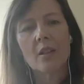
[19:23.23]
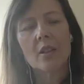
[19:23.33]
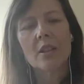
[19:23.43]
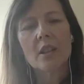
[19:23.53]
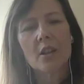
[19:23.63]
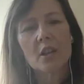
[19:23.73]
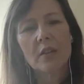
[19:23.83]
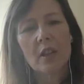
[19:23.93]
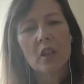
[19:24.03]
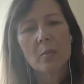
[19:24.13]
So the starchy
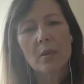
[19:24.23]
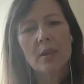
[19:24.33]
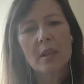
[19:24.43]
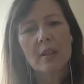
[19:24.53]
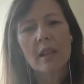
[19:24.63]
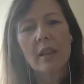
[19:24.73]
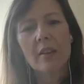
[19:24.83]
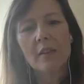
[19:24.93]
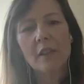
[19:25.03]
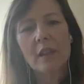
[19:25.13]
vegetables, that they're
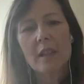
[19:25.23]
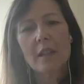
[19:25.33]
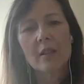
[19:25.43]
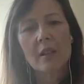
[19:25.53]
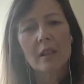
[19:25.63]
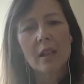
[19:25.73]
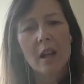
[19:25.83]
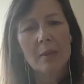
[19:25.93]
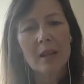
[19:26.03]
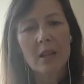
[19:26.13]
feeding the
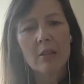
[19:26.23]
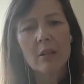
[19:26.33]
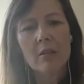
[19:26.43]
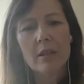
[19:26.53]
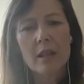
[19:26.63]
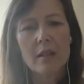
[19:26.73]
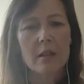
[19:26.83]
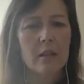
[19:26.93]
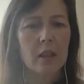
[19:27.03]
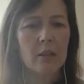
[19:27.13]
Lyme bacteria, is that the
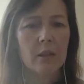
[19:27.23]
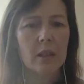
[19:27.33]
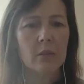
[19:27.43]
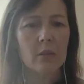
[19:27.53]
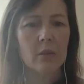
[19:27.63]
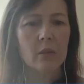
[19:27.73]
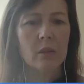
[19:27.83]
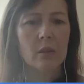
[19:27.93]
theory, or?